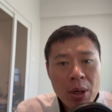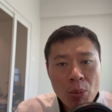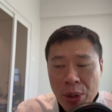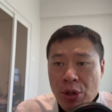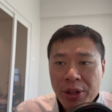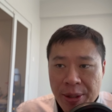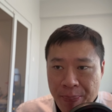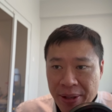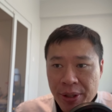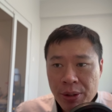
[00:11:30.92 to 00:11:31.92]
When you are
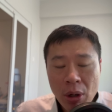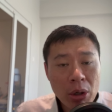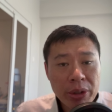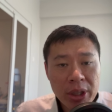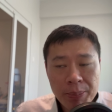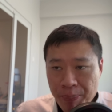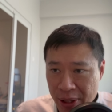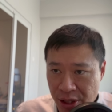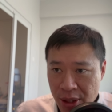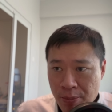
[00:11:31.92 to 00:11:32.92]
dependent on a
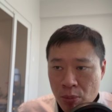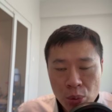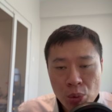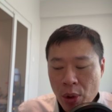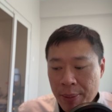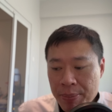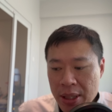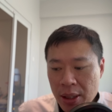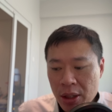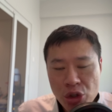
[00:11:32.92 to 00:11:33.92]
person who can
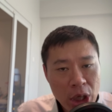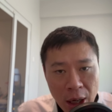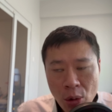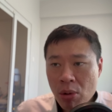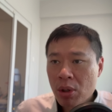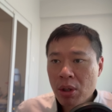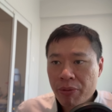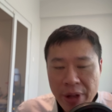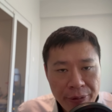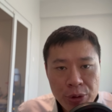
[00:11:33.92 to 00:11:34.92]
be a child,
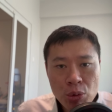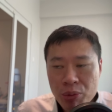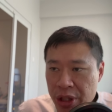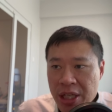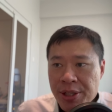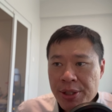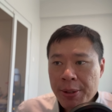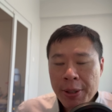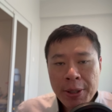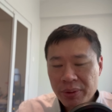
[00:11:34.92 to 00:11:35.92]
nephew, niece,
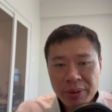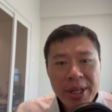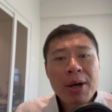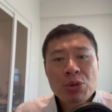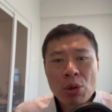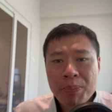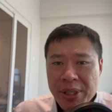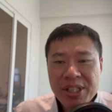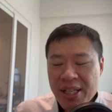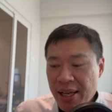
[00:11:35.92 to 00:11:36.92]
they are also
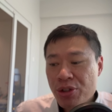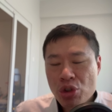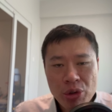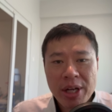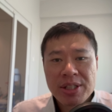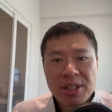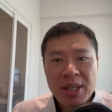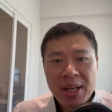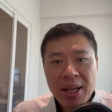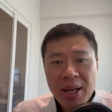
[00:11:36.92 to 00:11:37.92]
busy and stressed.
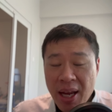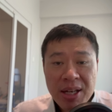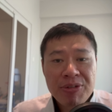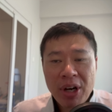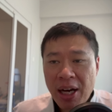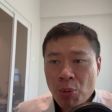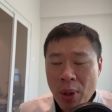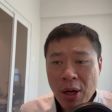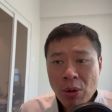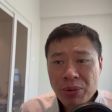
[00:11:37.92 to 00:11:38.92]
And if you're
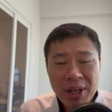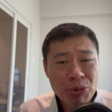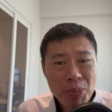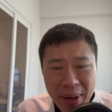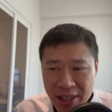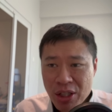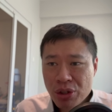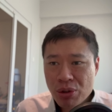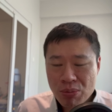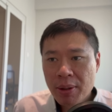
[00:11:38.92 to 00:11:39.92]
unwell, they have to
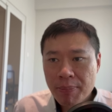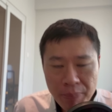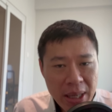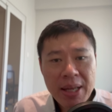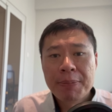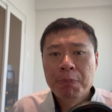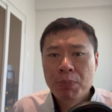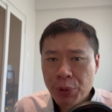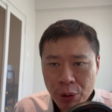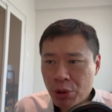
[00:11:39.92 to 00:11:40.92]
manage maid,
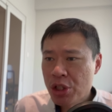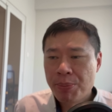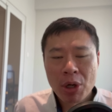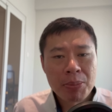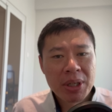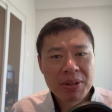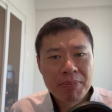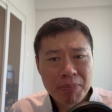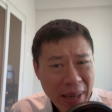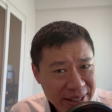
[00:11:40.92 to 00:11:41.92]
doctor's
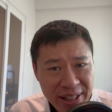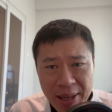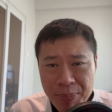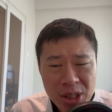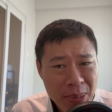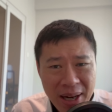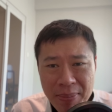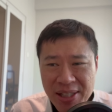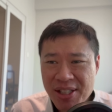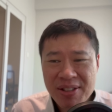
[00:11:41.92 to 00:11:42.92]
appointment, buying diapers, buying
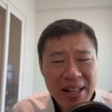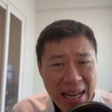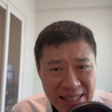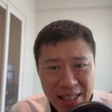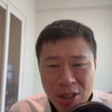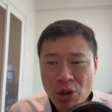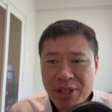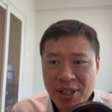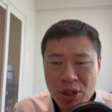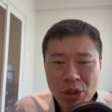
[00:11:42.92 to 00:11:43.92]
medicine, et cetera, et
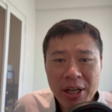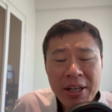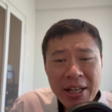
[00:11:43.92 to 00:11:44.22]
cetera.